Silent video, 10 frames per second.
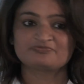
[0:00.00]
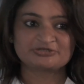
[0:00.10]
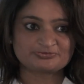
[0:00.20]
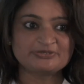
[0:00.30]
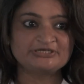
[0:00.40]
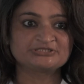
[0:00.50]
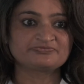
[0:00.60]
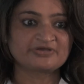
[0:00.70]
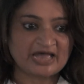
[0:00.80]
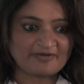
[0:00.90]
which means
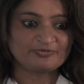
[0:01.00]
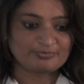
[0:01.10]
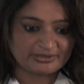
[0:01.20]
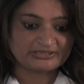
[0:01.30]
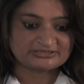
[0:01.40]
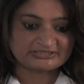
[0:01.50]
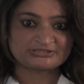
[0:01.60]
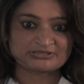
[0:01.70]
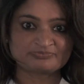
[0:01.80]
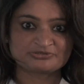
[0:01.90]
we have to build the
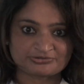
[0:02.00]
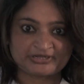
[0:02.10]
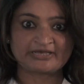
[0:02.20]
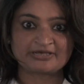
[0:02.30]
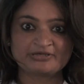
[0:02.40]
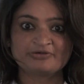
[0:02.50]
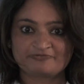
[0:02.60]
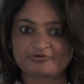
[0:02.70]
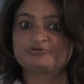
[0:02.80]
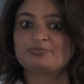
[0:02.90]
system today
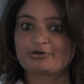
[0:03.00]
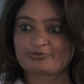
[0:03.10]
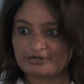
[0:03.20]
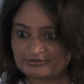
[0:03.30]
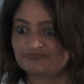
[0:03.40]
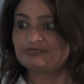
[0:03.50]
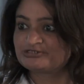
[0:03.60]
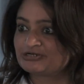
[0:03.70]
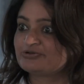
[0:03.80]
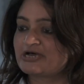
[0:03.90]
for tomorrow or the
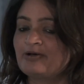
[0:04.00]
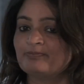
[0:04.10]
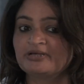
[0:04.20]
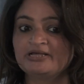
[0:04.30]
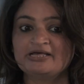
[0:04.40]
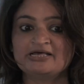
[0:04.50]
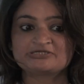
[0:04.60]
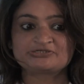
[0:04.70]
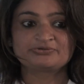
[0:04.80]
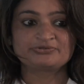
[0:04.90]
future to come.
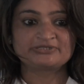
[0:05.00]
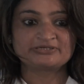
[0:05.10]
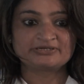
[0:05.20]
So the,